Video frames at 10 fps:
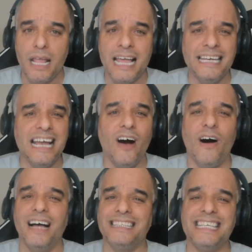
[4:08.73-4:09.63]
Now,
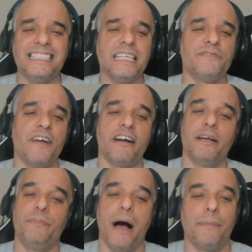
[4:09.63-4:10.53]
this is very
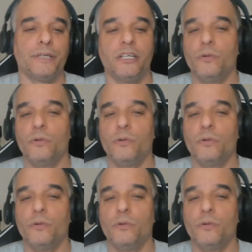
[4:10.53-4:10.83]
popular.